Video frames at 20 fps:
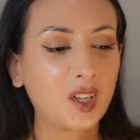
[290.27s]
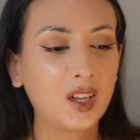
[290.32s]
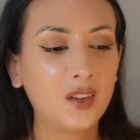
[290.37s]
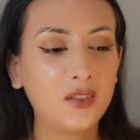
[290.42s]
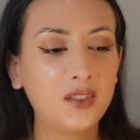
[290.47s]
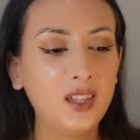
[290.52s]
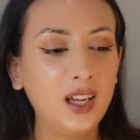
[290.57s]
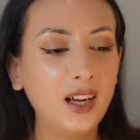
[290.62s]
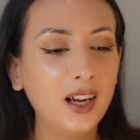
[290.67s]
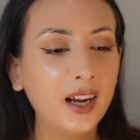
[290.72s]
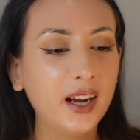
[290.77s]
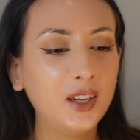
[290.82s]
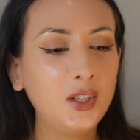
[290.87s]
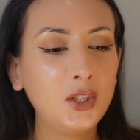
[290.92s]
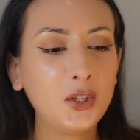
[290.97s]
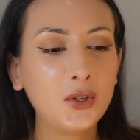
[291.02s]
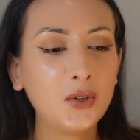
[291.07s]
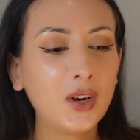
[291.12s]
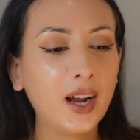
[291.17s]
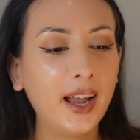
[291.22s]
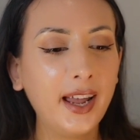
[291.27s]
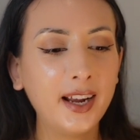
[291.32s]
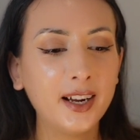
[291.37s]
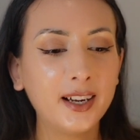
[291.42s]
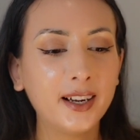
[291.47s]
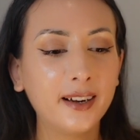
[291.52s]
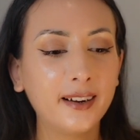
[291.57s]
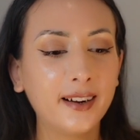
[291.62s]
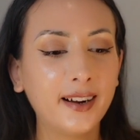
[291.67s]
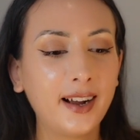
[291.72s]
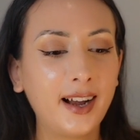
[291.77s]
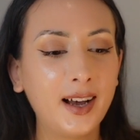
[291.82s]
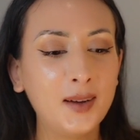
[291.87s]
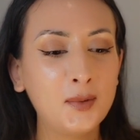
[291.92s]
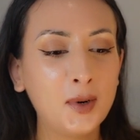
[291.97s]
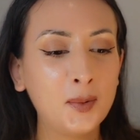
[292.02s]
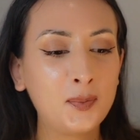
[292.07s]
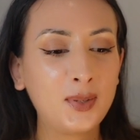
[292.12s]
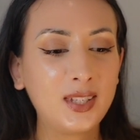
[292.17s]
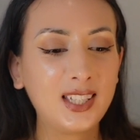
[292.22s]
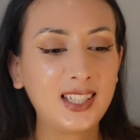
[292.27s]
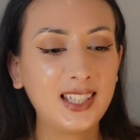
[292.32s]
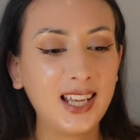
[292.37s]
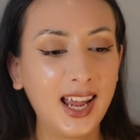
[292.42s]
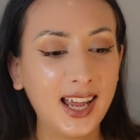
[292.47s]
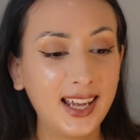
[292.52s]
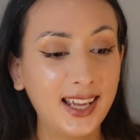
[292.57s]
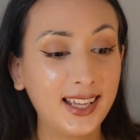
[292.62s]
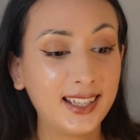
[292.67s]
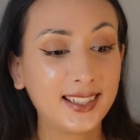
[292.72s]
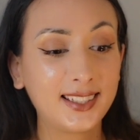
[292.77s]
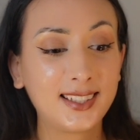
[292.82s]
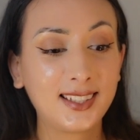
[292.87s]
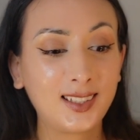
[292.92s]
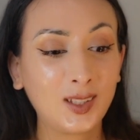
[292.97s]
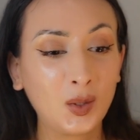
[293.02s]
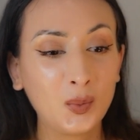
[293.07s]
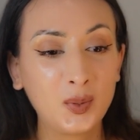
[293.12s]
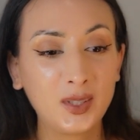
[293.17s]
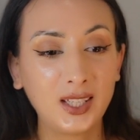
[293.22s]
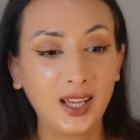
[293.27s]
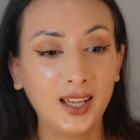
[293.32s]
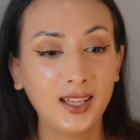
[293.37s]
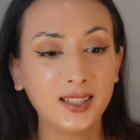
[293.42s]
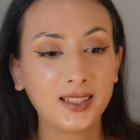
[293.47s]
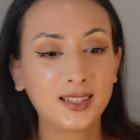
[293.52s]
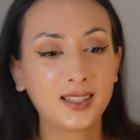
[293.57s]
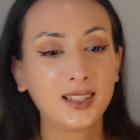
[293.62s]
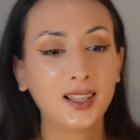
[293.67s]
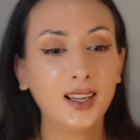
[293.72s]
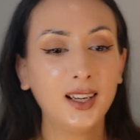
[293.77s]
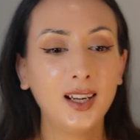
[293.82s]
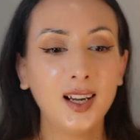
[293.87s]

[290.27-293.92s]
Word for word: Their new hair. I'm obsessed. Obsessed.